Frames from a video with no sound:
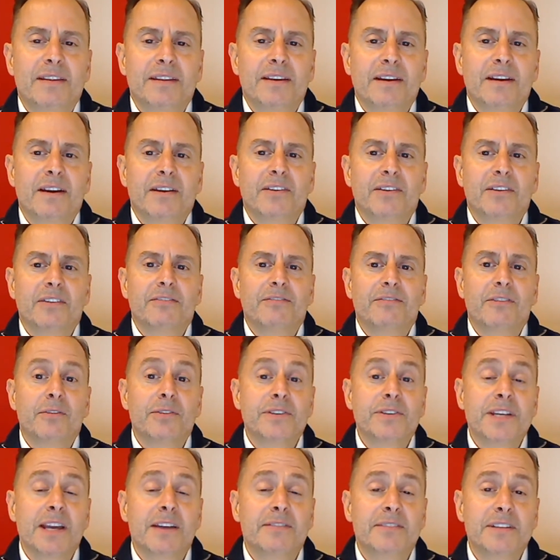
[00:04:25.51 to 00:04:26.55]
the other
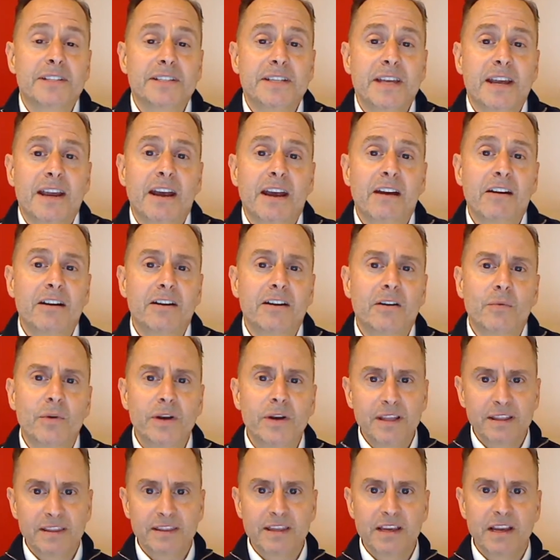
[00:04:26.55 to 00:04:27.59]
folks have to say. Erika, what
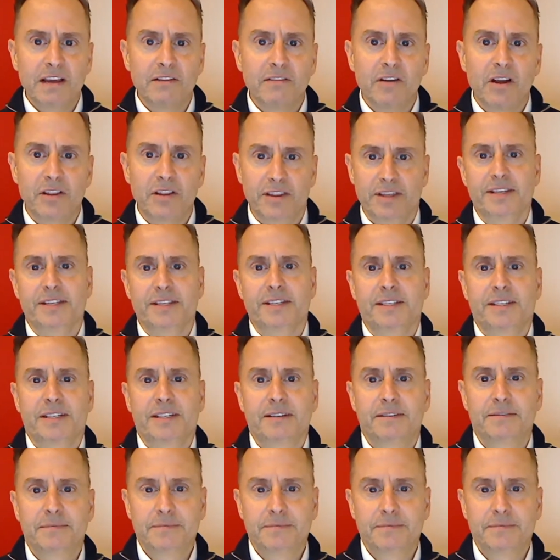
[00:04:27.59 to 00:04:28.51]
do you think of all this?